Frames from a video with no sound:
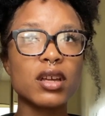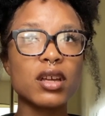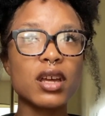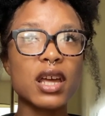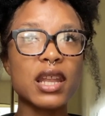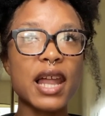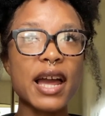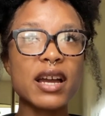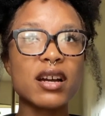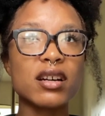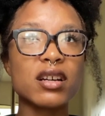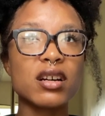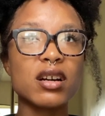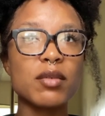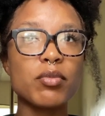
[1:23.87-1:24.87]
and like a
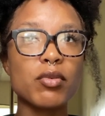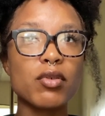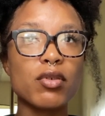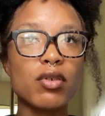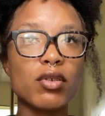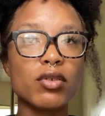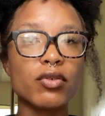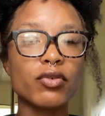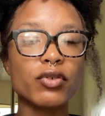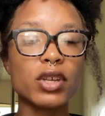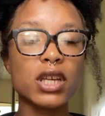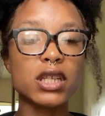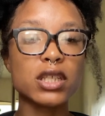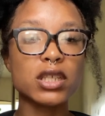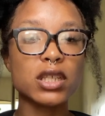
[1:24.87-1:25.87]
couple of
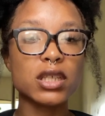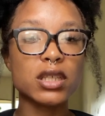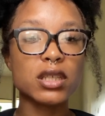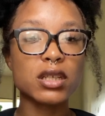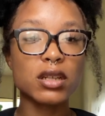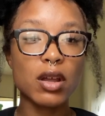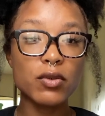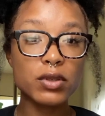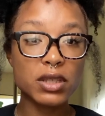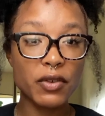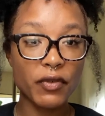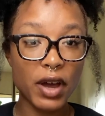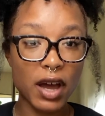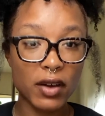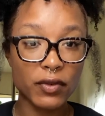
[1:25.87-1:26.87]
inches close to
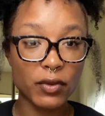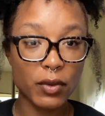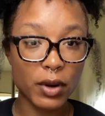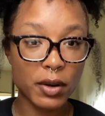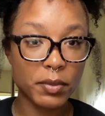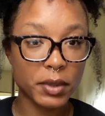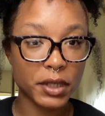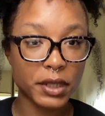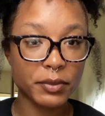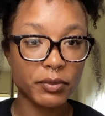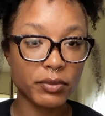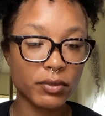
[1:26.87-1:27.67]
five four, but